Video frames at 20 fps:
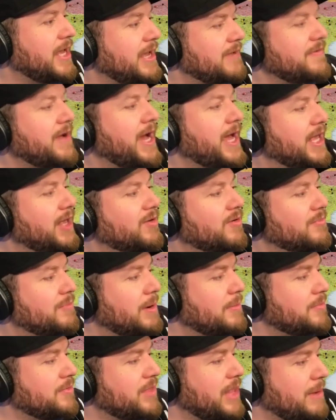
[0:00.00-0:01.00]
if I can
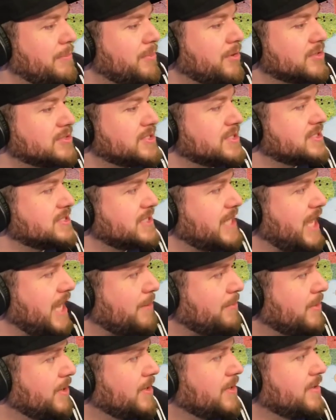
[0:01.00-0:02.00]
remember that person's
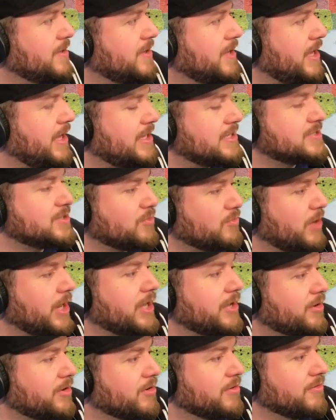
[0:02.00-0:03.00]
name and it's the
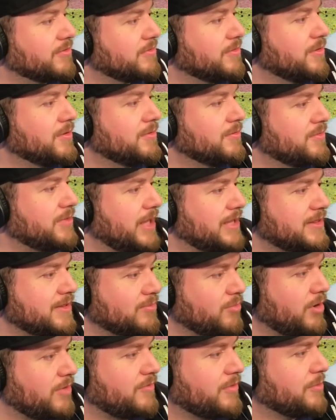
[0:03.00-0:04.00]
right girl, not the
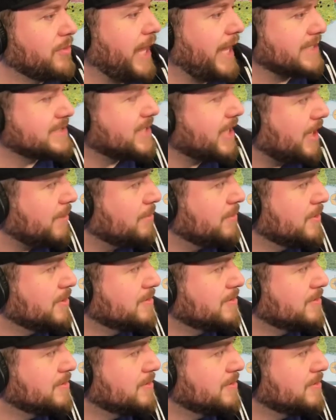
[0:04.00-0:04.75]
one from last time.